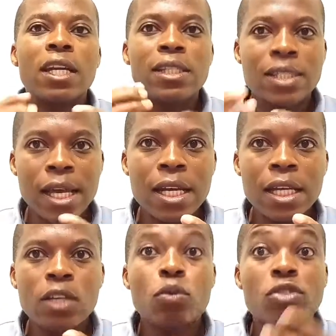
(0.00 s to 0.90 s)

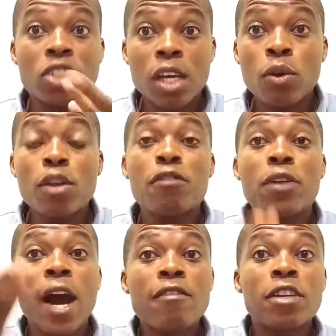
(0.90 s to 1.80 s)
deciding to sell
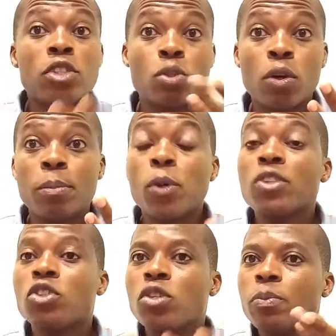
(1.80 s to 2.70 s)
if you haven't sold, because